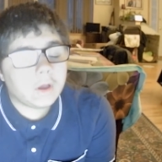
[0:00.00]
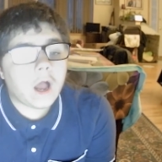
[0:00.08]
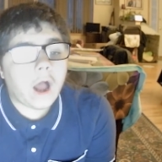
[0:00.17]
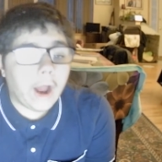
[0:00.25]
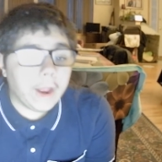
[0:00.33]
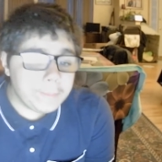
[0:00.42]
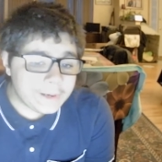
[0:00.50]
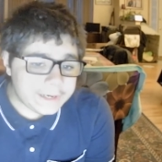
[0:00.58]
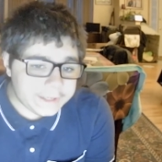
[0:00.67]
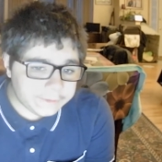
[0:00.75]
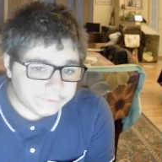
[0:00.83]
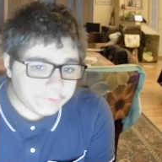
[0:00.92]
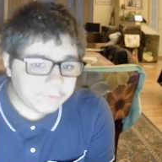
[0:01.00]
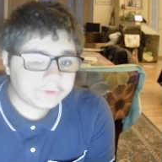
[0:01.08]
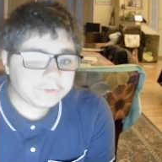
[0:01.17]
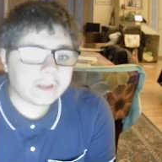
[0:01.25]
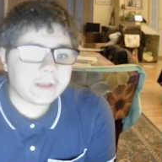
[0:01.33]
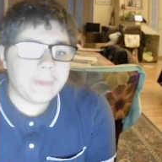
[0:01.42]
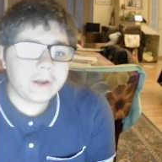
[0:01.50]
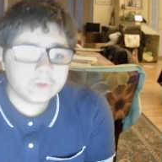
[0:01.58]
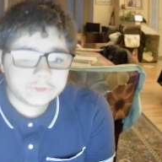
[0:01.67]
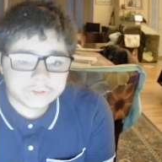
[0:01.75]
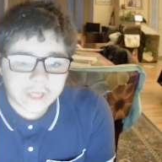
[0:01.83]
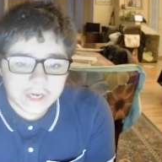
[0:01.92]
I believe that the
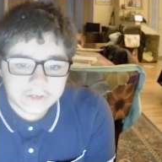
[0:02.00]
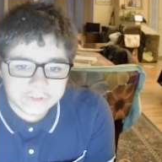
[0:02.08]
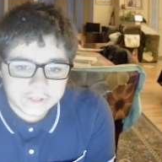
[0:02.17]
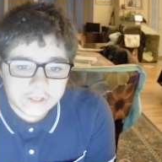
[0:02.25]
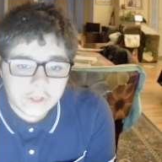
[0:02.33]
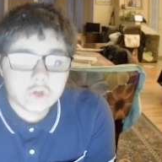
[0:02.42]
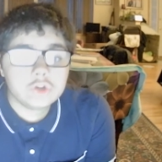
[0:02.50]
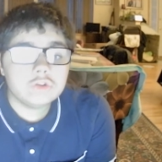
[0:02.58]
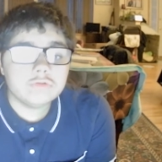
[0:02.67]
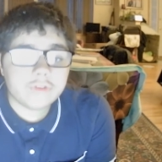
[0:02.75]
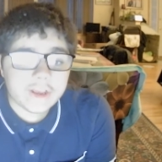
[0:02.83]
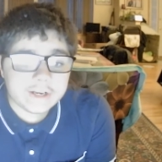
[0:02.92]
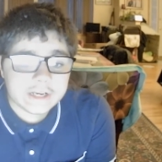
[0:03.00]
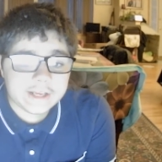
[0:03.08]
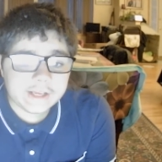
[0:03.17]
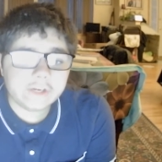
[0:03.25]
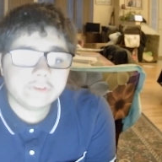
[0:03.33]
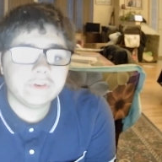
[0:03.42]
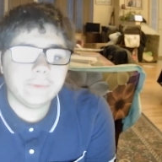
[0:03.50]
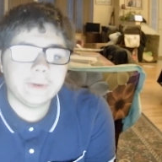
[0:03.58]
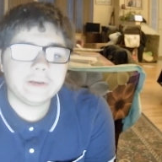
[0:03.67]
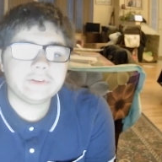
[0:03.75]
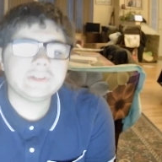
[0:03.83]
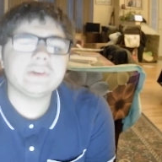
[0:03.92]
Komnenos Dynasty greatly
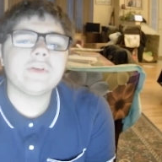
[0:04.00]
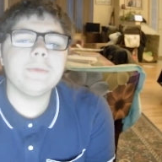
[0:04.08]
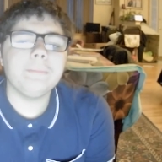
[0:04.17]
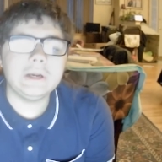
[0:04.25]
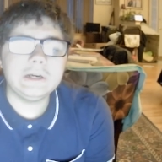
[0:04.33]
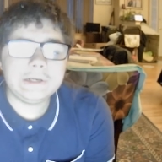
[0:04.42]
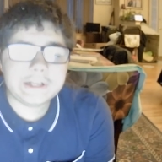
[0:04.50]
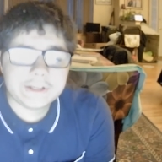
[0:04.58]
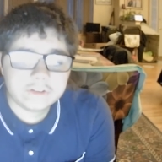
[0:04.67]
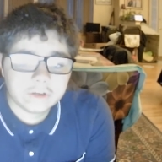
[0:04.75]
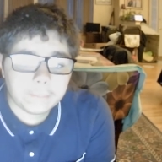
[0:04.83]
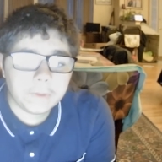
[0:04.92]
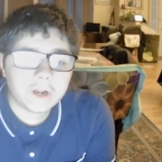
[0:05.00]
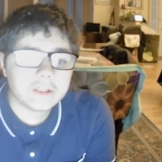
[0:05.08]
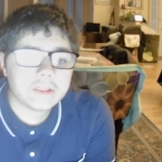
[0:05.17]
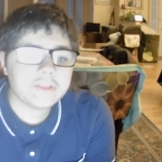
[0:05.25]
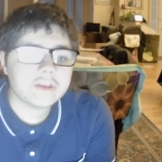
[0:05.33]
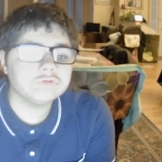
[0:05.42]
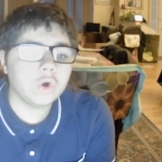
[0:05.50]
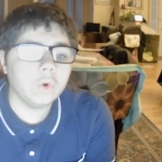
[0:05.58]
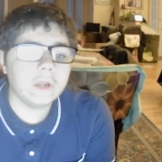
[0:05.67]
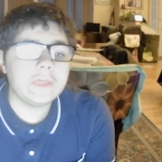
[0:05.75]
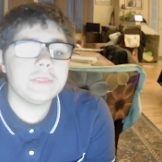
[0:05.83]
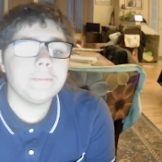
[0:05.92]
influenced the Middle East because of their role
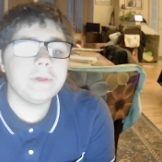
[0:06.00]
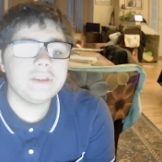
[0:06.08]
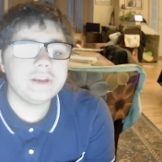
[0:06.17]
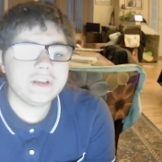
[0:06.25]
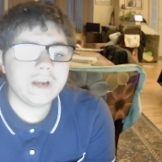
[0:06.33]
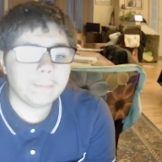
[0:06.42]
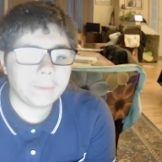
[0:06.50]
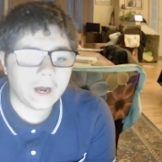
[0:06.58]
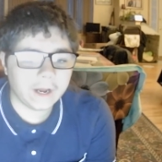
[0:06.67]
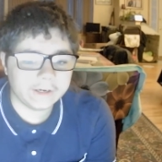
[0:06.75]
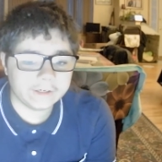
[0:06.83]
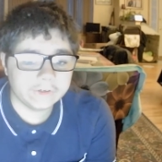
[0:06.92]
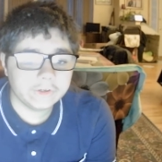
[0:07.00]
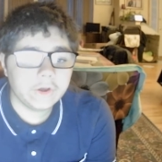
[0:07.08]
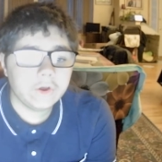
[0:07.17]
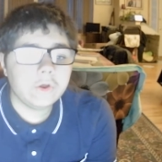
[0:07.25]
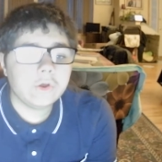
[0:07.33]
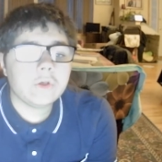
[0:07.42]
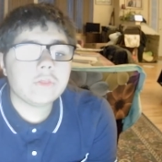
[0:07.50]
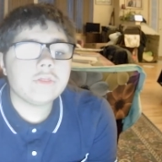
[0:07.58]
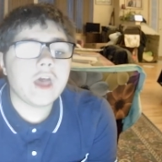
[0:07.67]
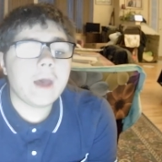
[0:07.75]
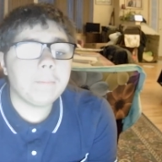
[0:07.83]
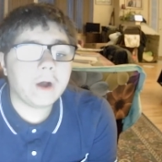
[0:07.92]
in the Byzantine Empire,
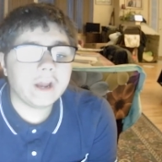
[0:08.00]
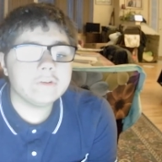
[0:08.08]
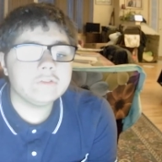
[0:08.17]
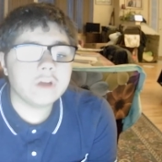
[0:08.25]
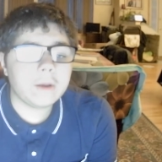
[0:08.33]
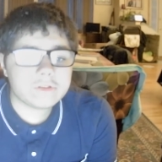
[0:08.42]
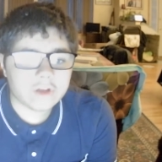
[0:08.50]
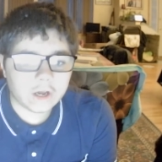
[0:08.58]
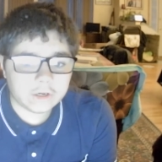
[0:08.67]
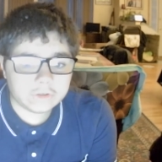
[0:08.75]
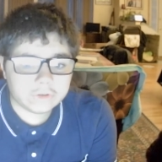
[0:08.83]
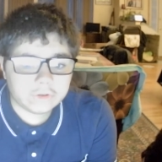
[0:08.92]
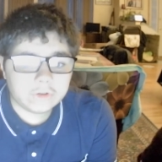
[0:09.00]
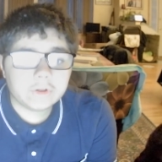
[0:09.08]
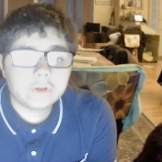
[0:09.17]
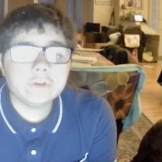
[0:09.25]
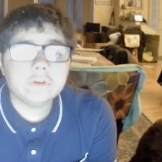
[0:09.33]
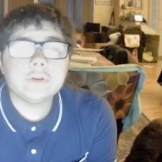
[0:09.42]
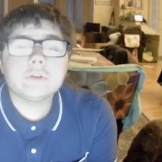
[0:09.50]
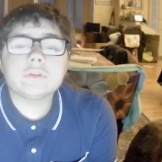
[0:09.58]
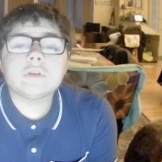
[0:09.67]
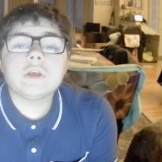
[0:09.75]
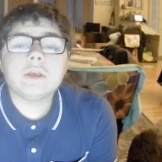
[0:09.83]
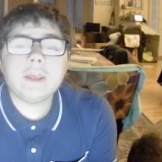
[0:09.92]
the Empire of Trabazon,
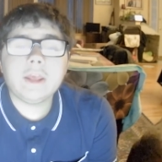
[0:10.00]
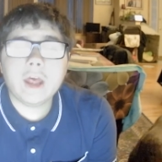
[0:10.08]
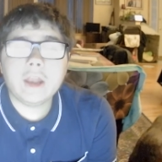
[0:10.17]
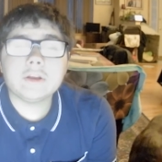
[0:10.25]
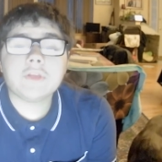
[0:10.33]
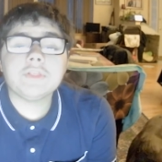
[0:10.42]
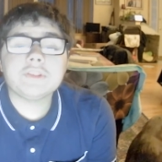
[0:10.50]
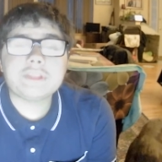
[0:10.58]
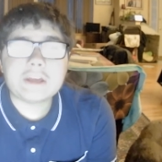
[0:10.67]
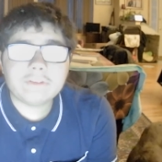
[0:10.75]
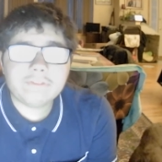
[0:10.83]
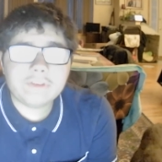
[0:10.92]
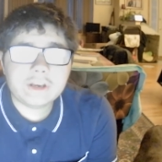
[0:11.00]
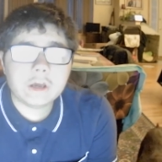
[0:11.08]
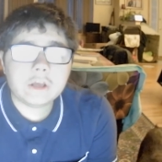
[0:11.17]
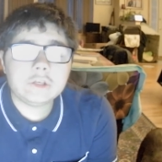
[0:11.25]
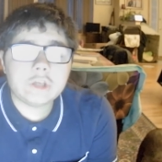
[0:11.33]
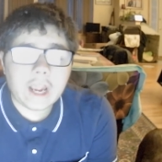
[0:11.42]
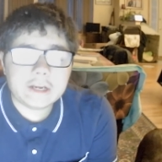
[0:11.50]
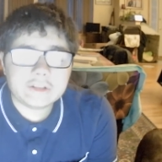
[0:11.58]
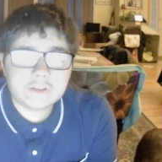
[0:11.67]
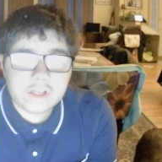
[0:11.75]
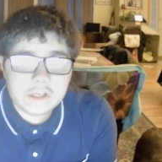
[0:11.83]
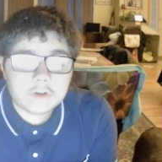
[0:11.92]
and the Safavid
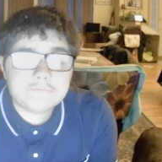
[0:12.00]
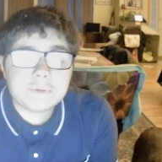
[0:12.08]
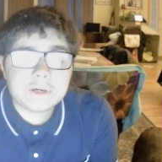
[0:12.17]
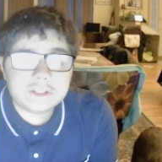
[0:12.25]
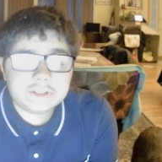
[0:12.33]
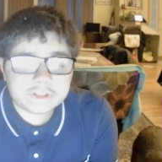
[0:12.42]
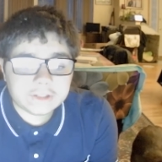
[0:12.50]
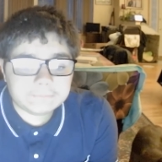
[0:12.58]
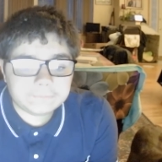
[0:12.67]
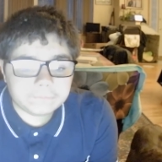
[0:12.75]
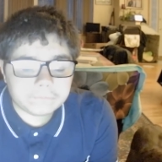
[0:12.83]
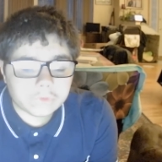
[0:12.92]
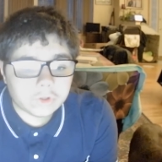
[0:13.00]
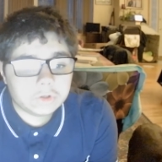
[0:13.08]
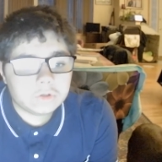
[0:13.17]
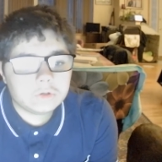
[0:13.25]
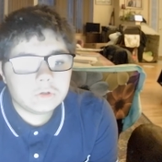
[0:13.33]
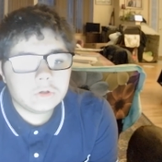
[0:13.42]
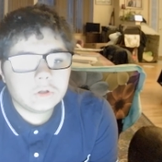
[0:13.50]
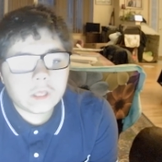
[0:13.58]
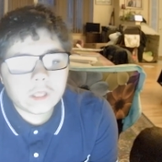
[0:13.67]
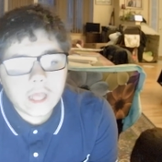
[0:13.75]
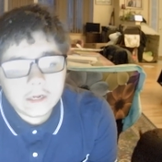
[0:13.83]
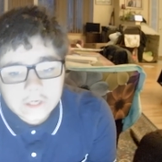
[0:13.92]
Dynasty of Persia.
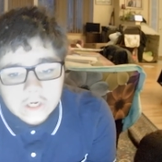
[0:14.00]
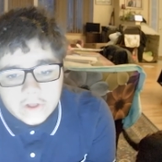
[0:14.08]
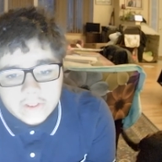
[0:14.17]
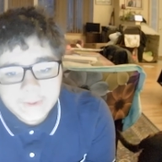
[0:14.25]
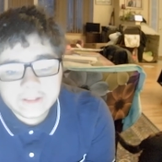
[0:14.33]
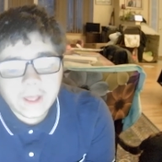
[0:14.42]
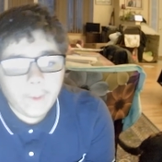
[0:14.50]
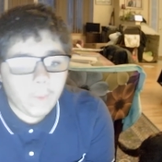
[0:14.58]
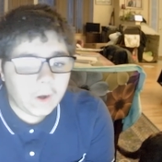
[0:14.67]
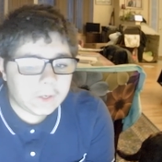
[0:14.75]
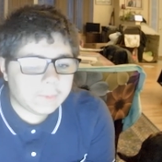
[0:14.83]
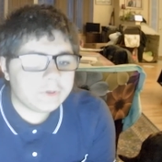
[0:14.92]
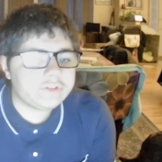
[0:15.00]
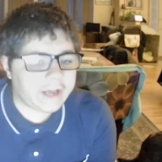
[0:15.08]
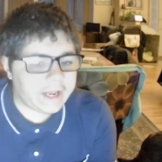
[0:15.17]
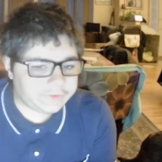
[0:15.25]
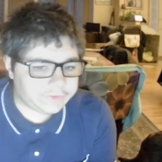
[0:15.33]
Counter-arguments that I want to address.